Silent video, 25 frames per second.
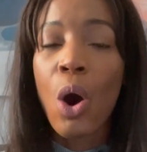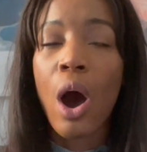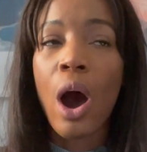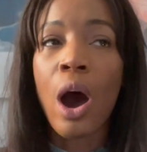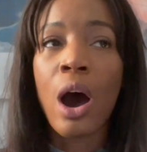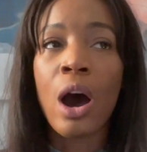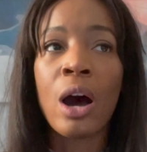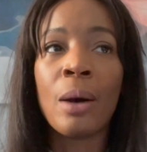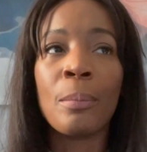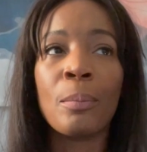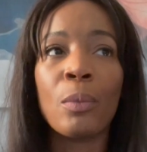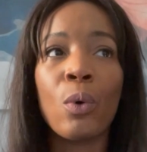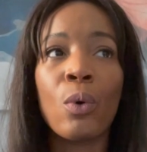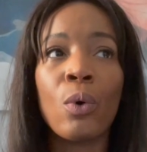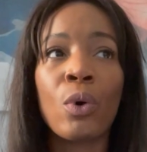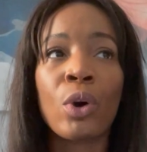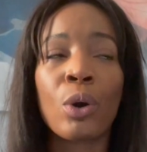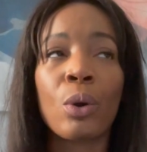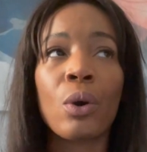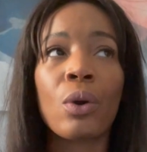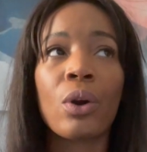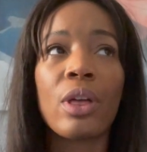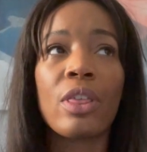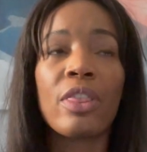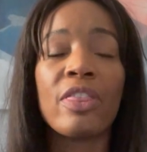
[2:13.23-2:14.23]

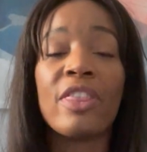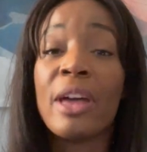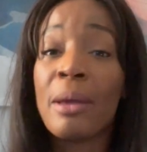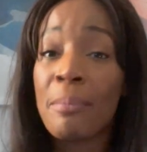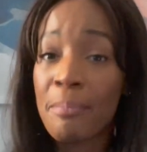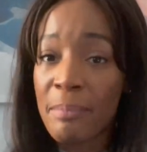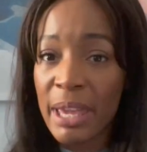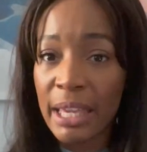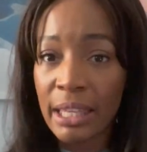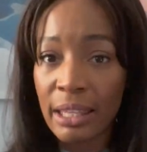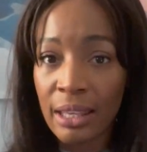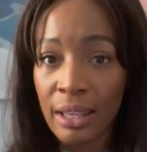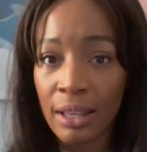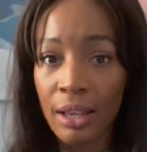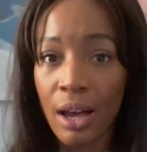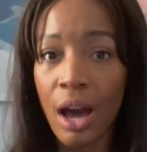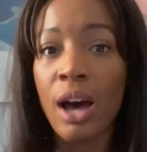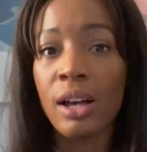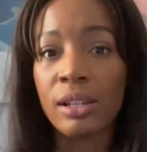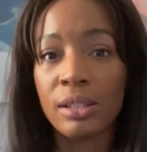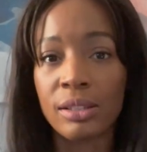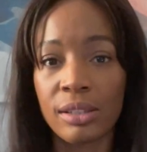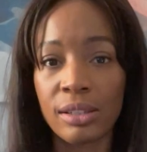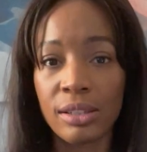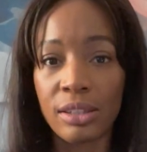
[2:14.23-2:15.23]
or them making
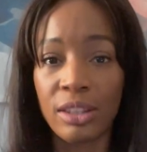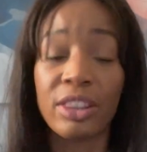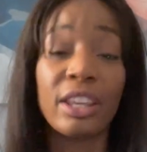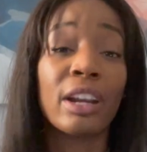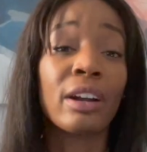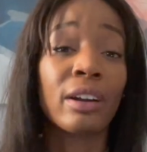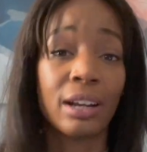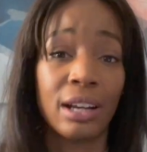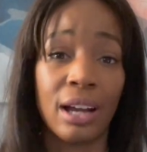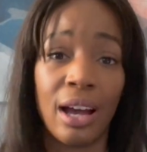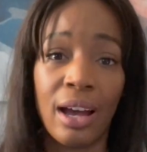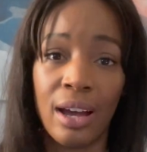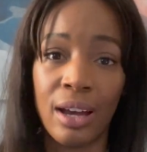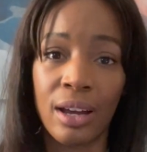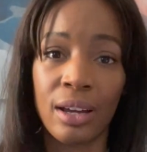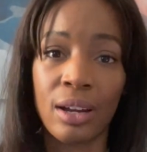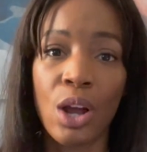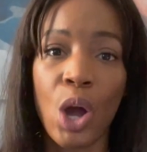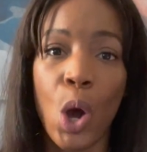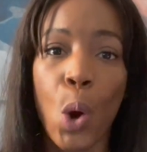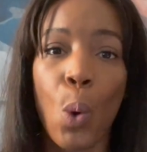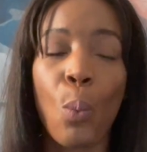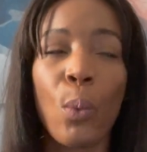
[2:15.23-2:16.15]
us their God,